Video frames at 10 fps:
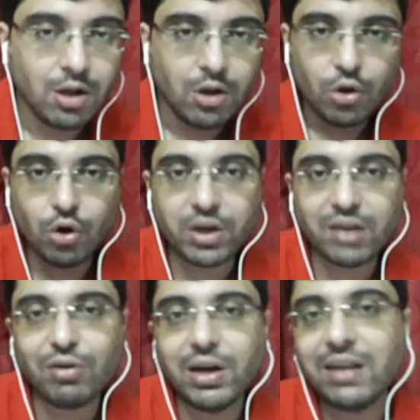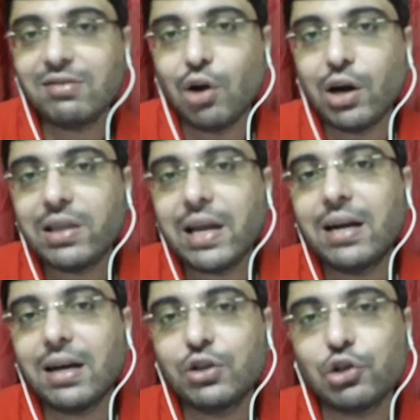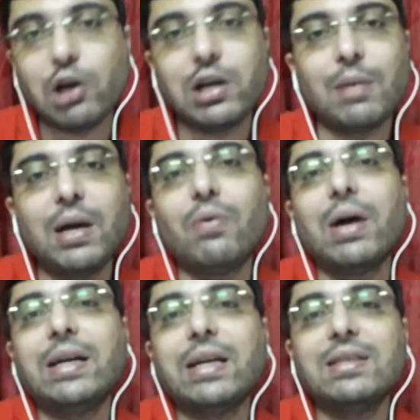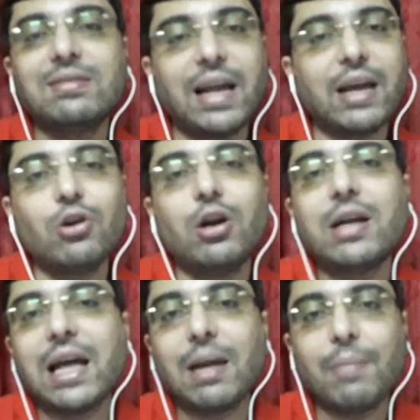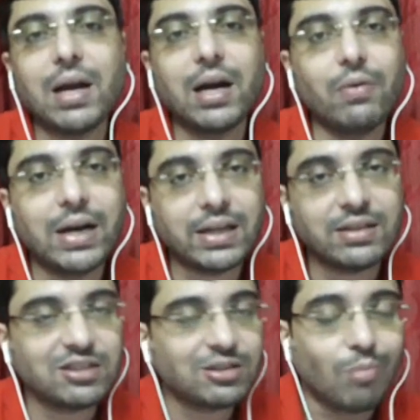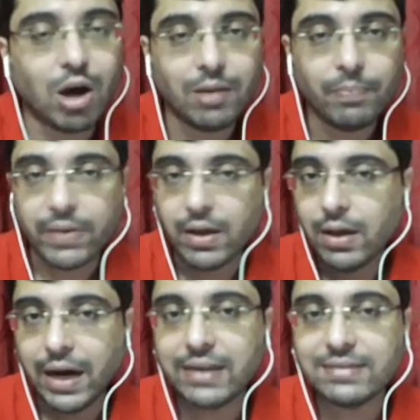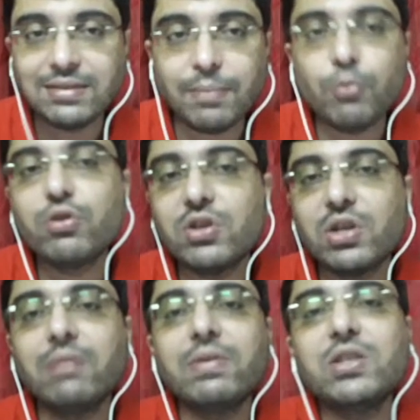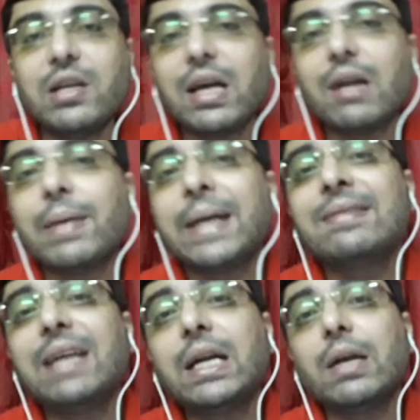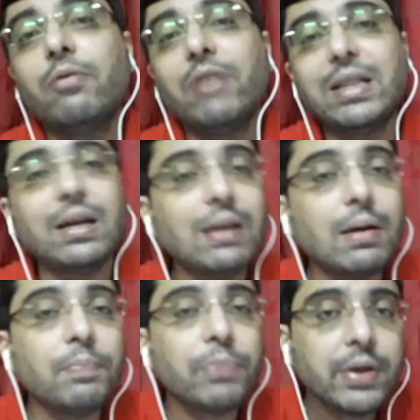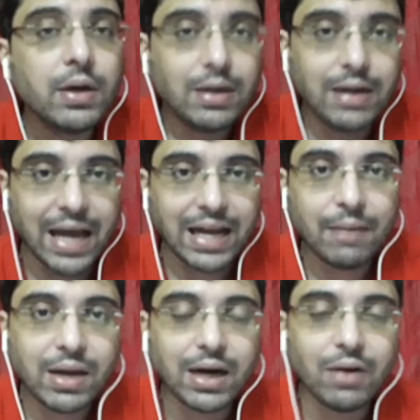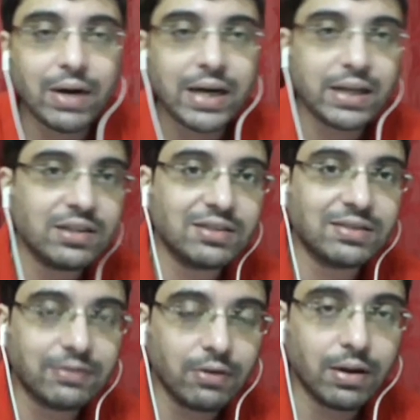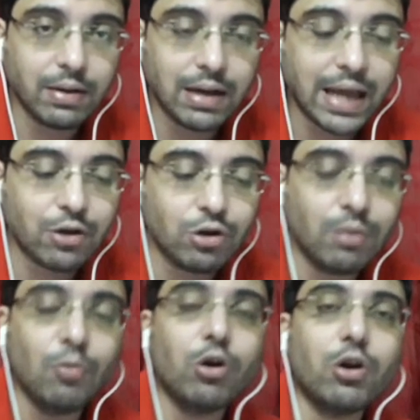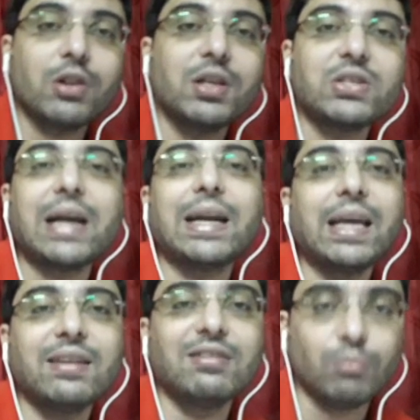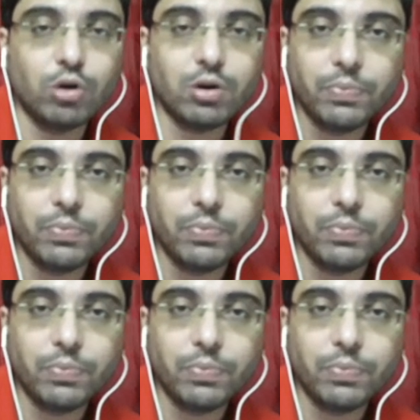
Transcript: Okay, so it is not that a short-term advantage is like, a dynamic advantage is small. It is the position which determines that whether the dynamic advantage is more, or the static is more.